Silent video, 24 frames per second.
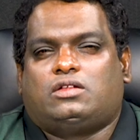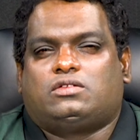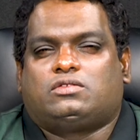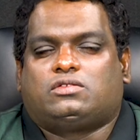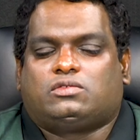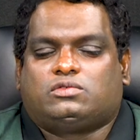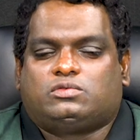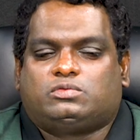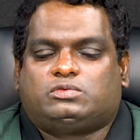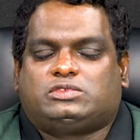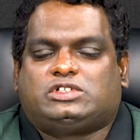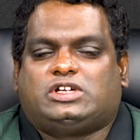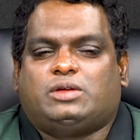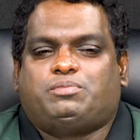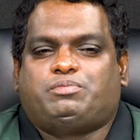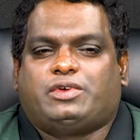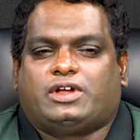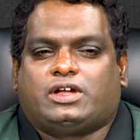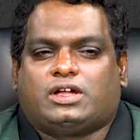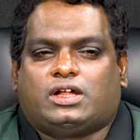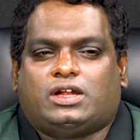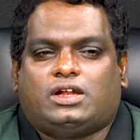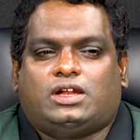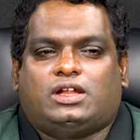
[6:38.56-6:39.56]
So
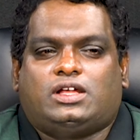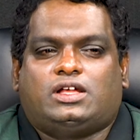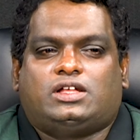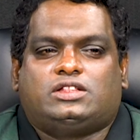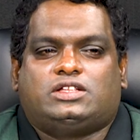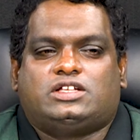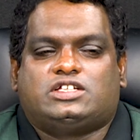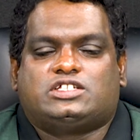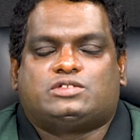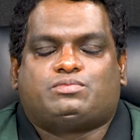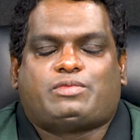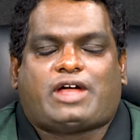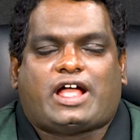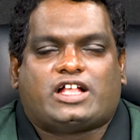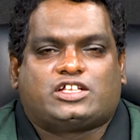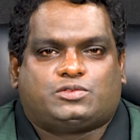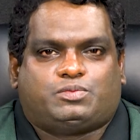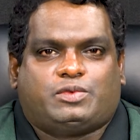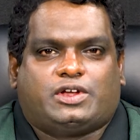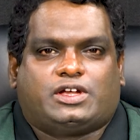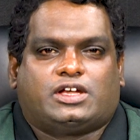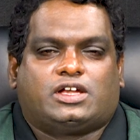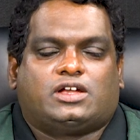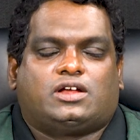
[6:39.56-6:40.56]
typically these
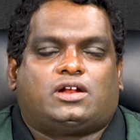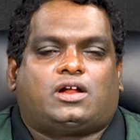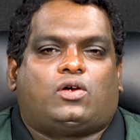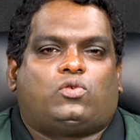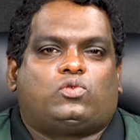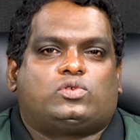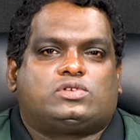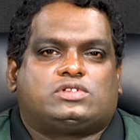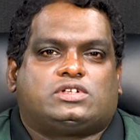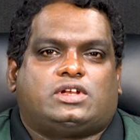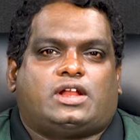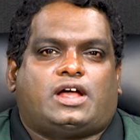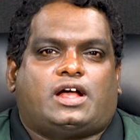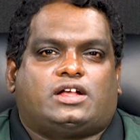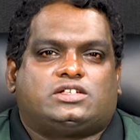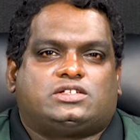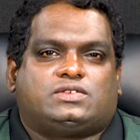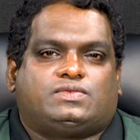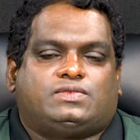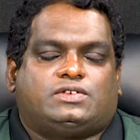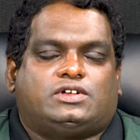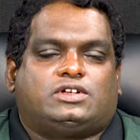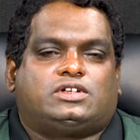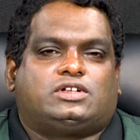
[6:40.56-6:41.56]
matchmaking rounds
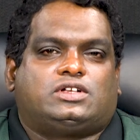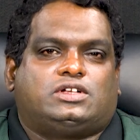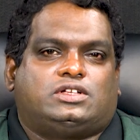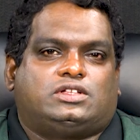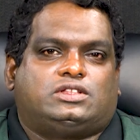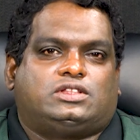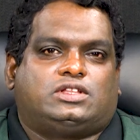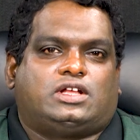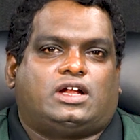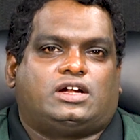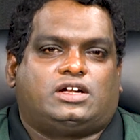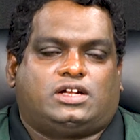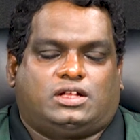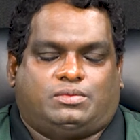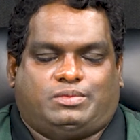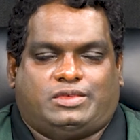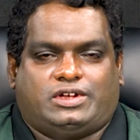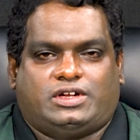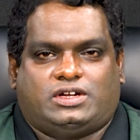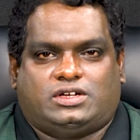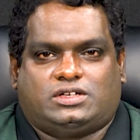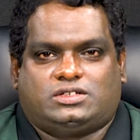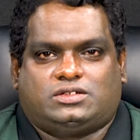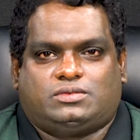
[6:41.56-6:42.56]
last for thirty
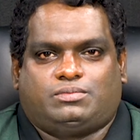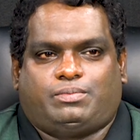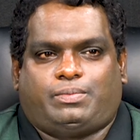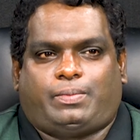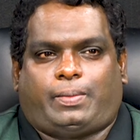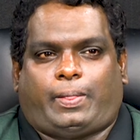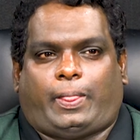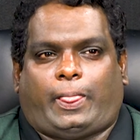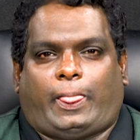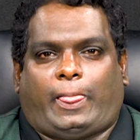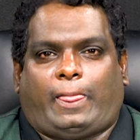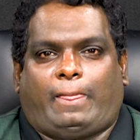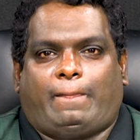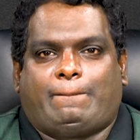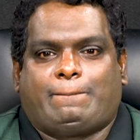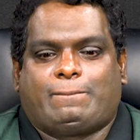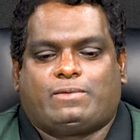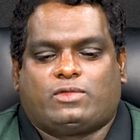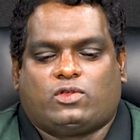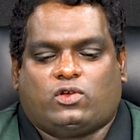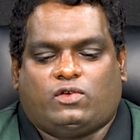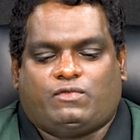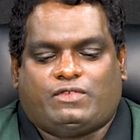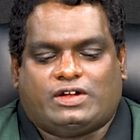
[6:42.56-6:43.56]
minutes.
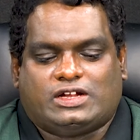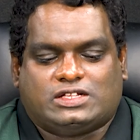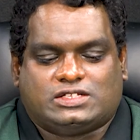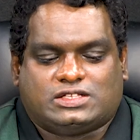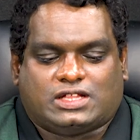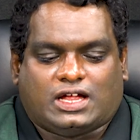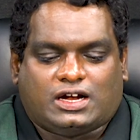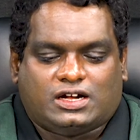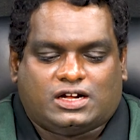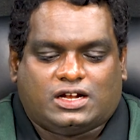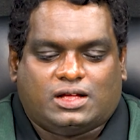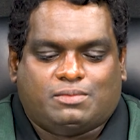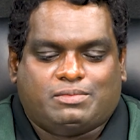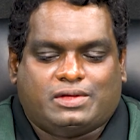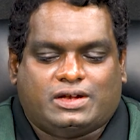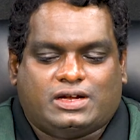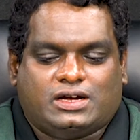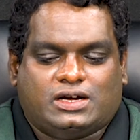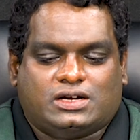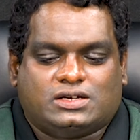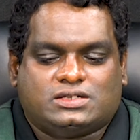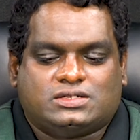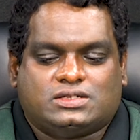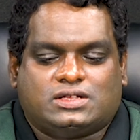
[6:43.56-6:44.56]
So if it is thirty
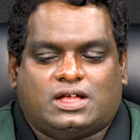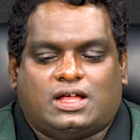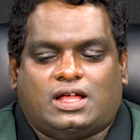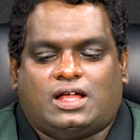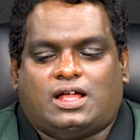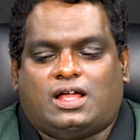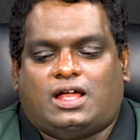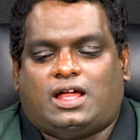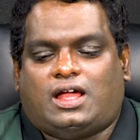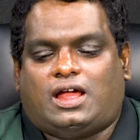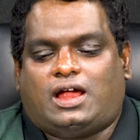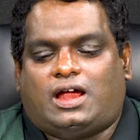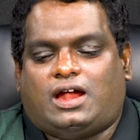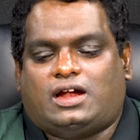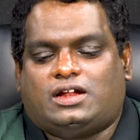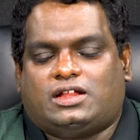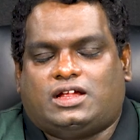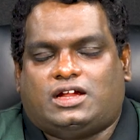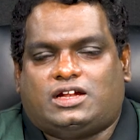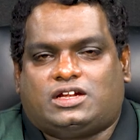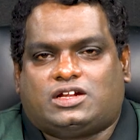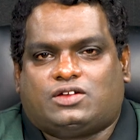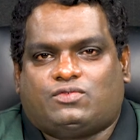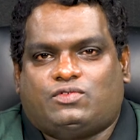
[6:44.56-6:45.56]
minutes and
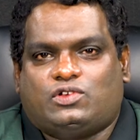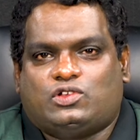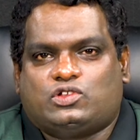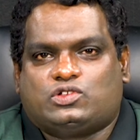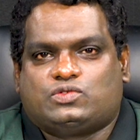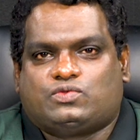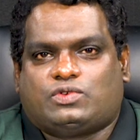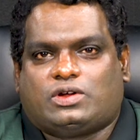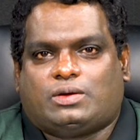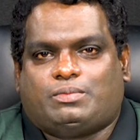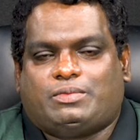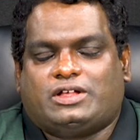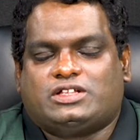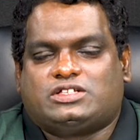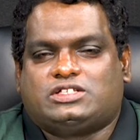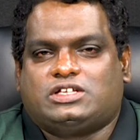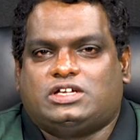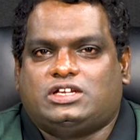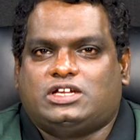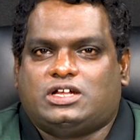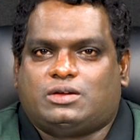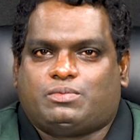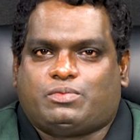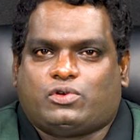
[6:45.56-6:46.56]
the interview is from a
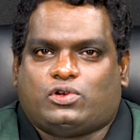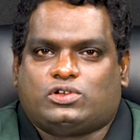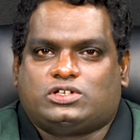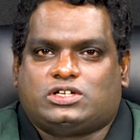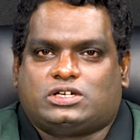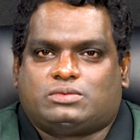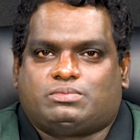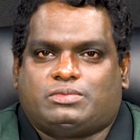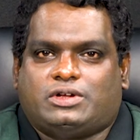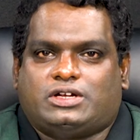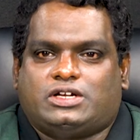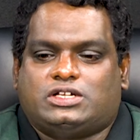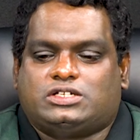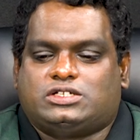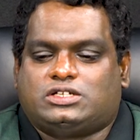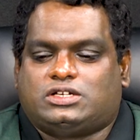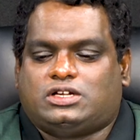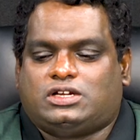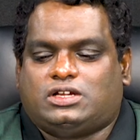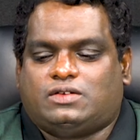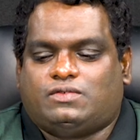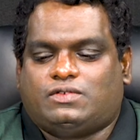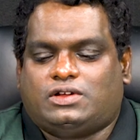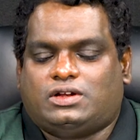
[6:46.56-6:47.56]
senior project manager
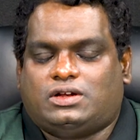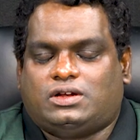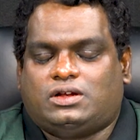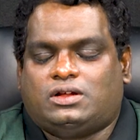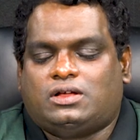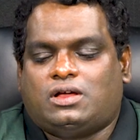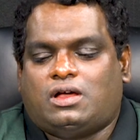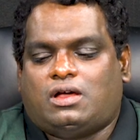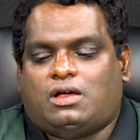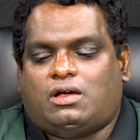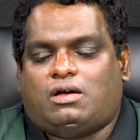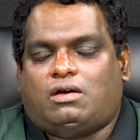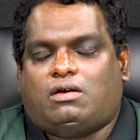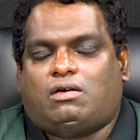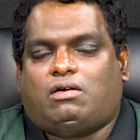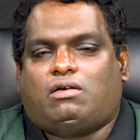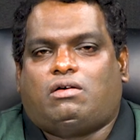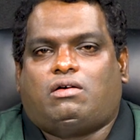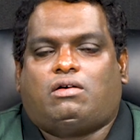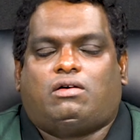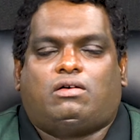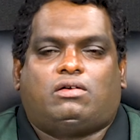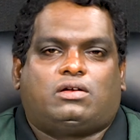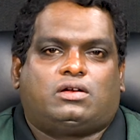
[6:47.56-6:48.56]
level
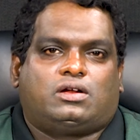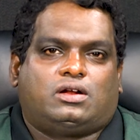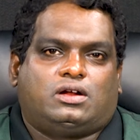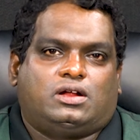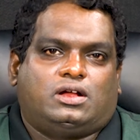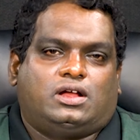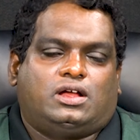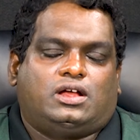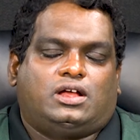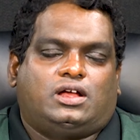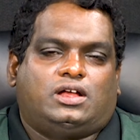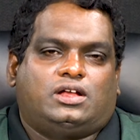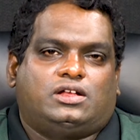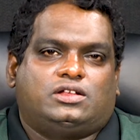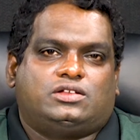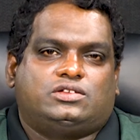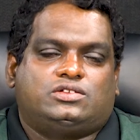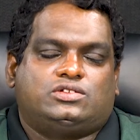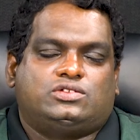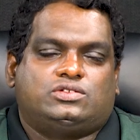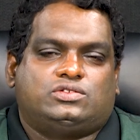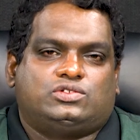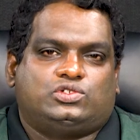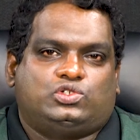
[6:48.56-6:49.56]
or a
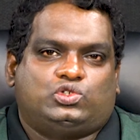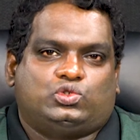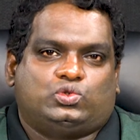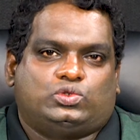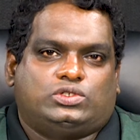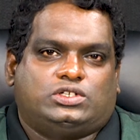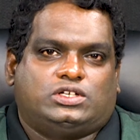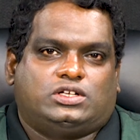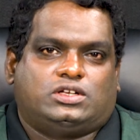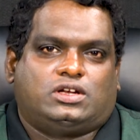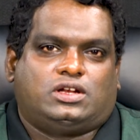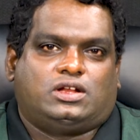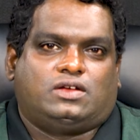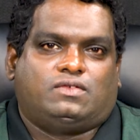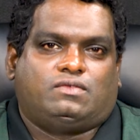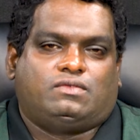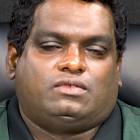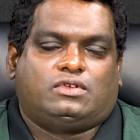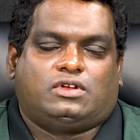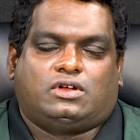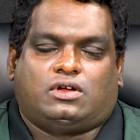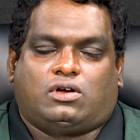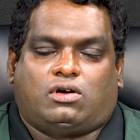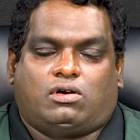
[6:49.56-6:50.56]
junior level
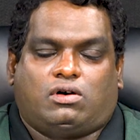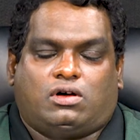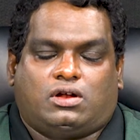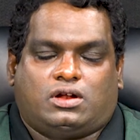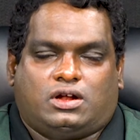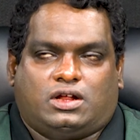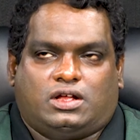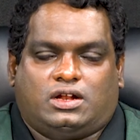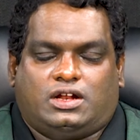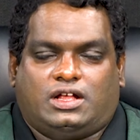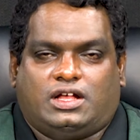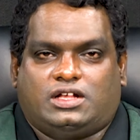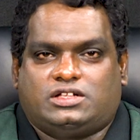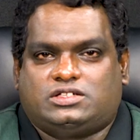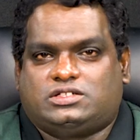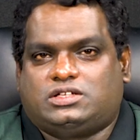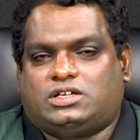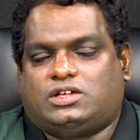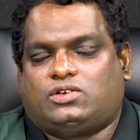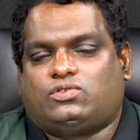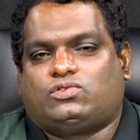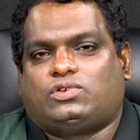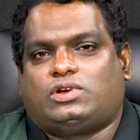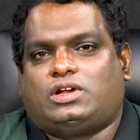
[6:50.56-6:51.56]
or an
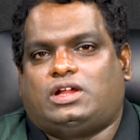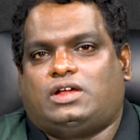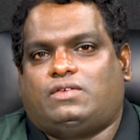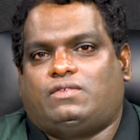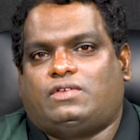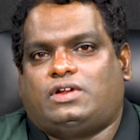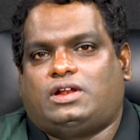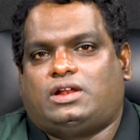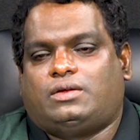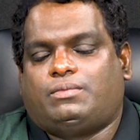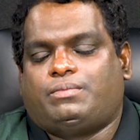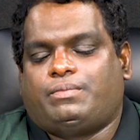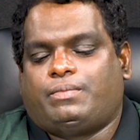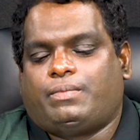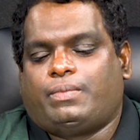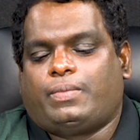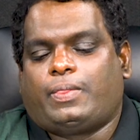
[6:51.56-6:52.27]
executive level,